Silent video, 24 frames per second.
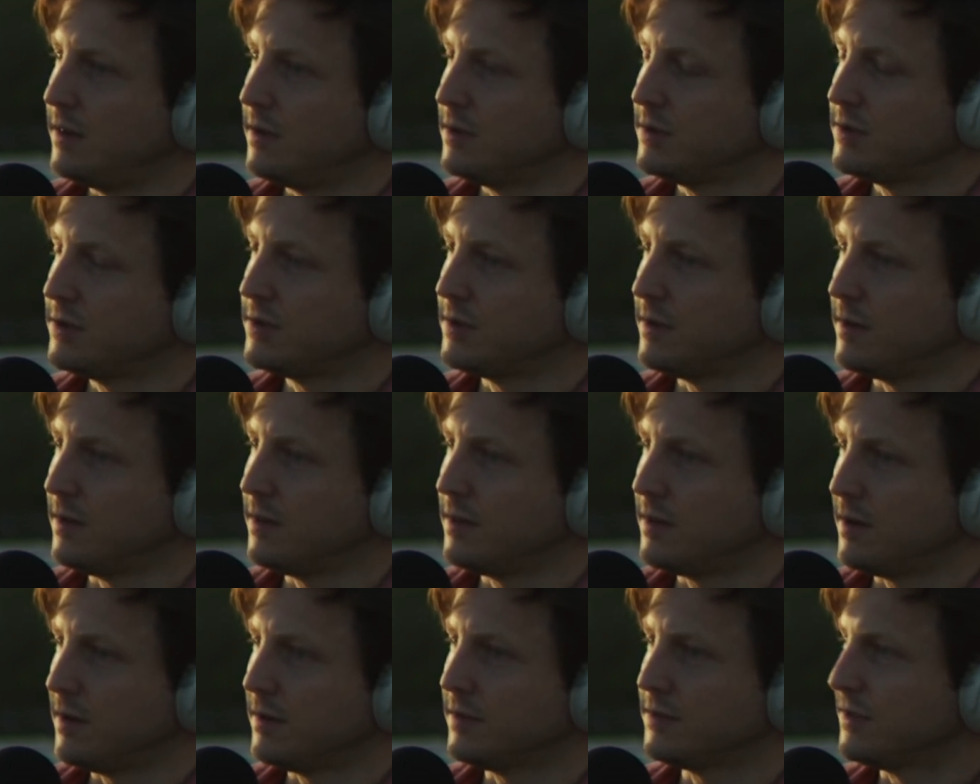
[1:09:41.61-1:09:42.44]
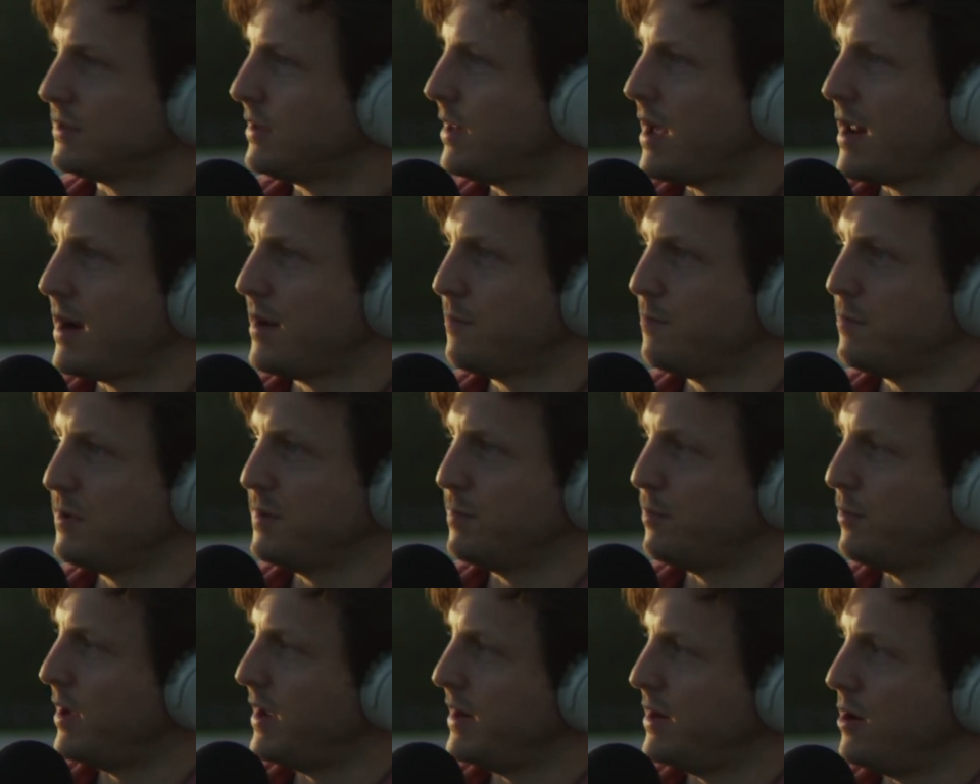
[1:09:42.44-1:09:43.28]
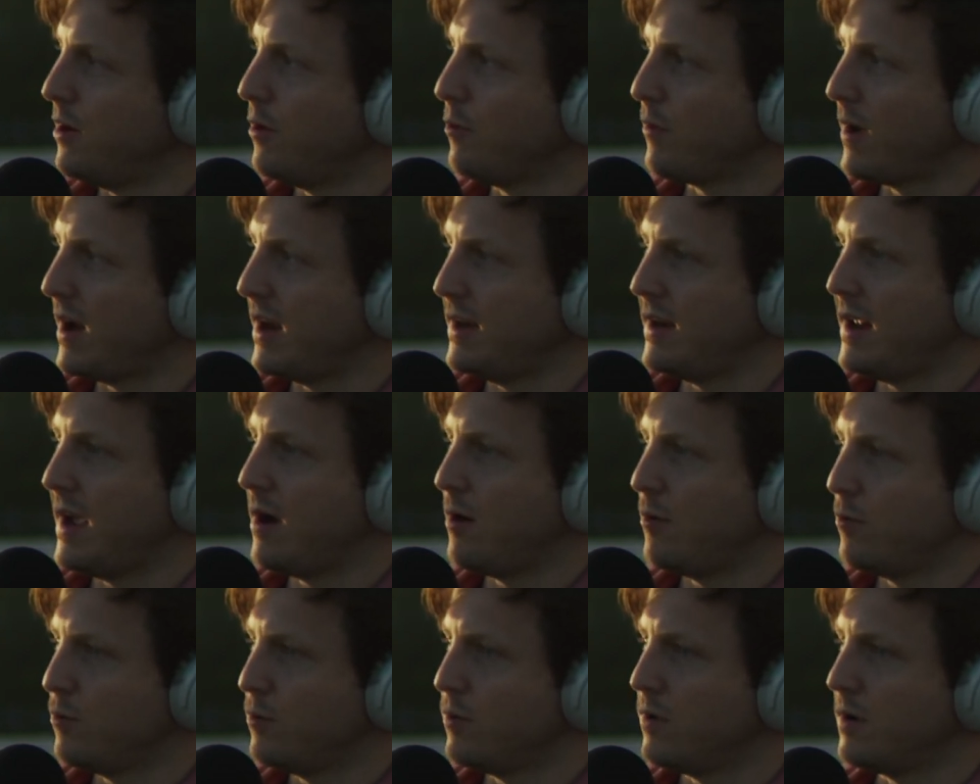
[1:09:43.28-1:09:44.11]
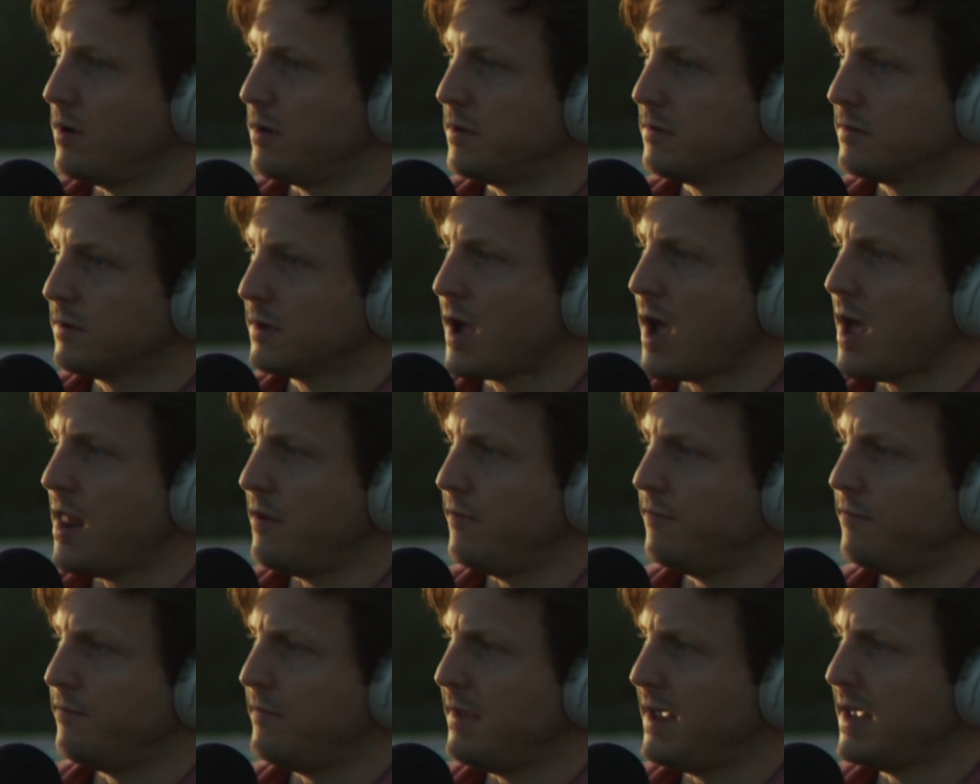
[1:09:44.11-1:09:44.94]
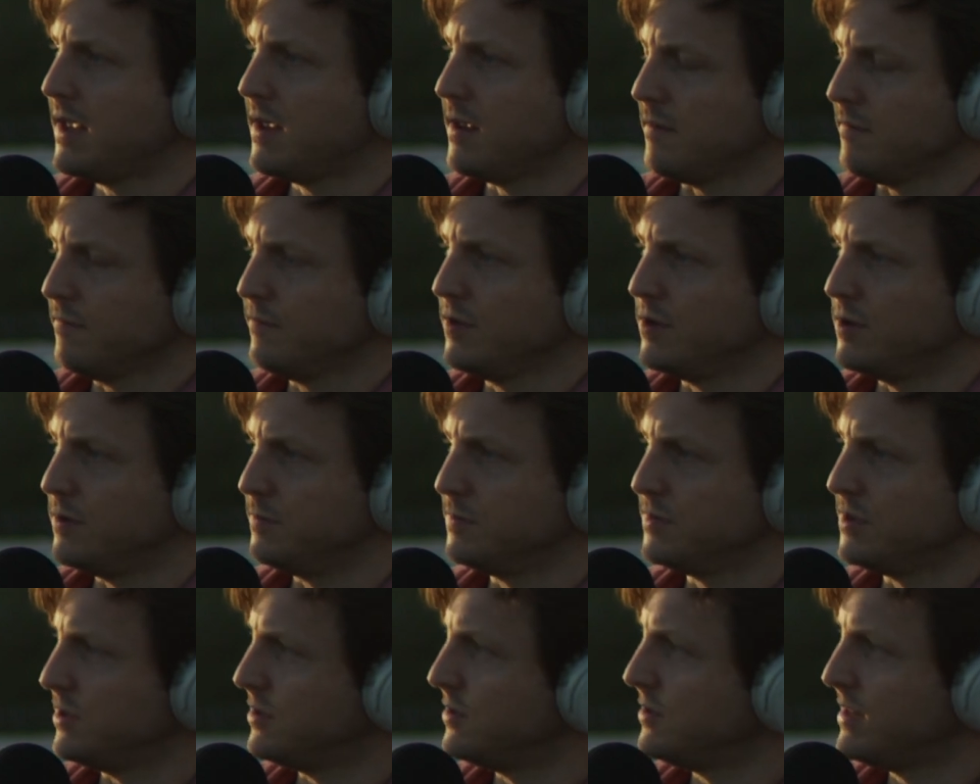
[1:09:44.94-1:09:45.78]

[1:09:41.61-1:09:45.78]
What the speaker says: There's a lot of people I know right now who are kind of making films as